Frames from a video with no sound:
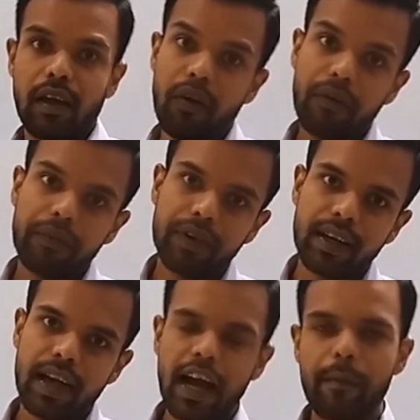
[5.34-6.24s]
Hello
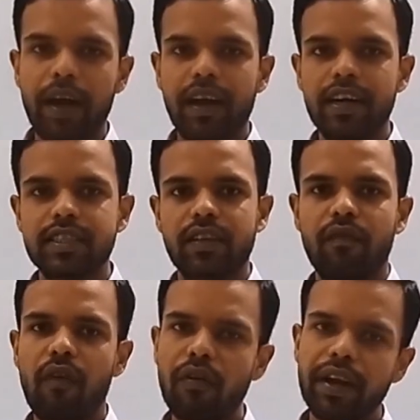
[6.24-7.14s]
everyone, I'm Akash,
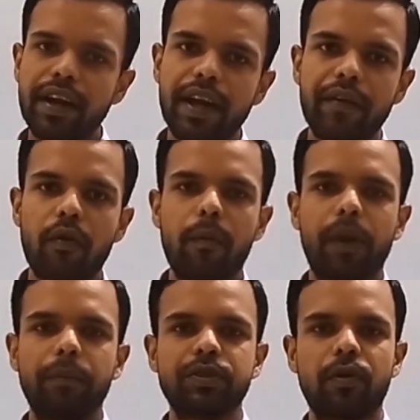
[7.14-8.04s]
founder and director of
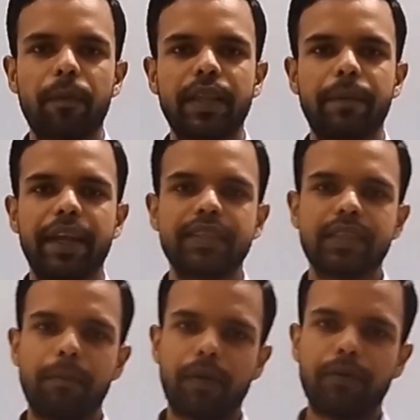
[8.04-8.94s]
Prime Minister of
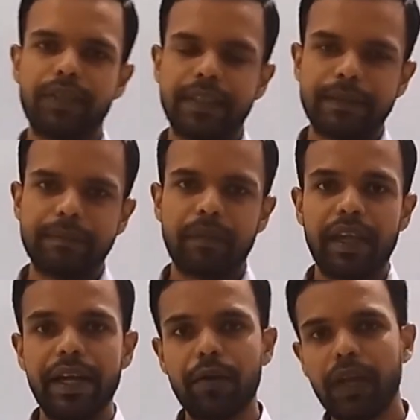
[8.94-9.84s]
Mathematics, Amravati.
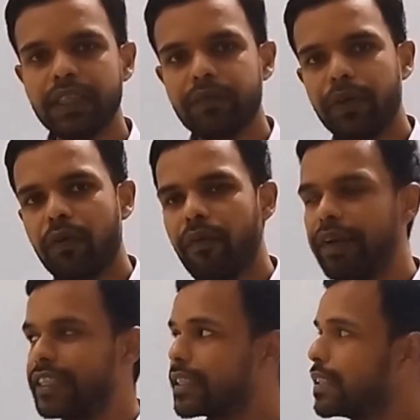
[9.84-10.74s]
In today's video,
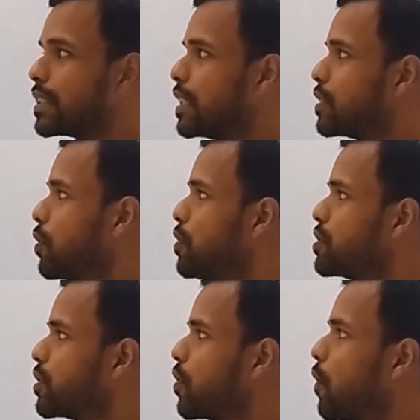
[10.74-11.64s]
we will discuss the
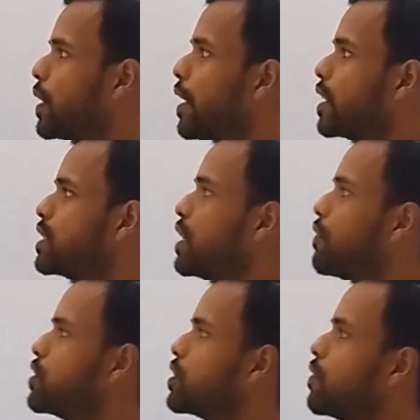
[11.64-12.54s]
solution of an
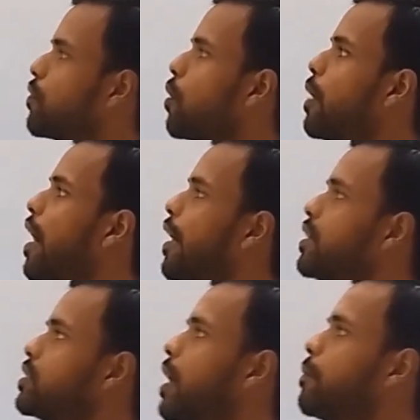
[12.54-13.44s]
interesting question from
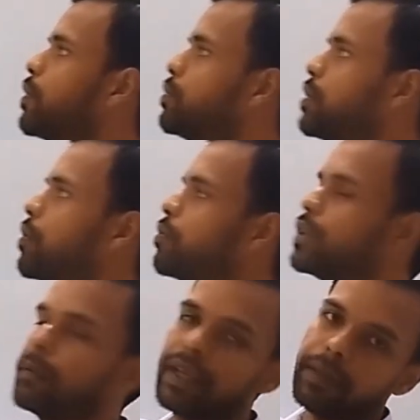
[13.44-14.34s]
IIT JAM
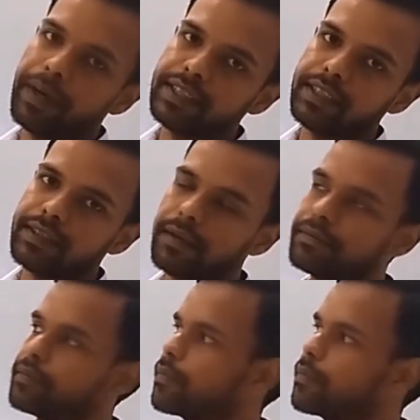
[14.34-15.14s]
2023 Mathematics exam.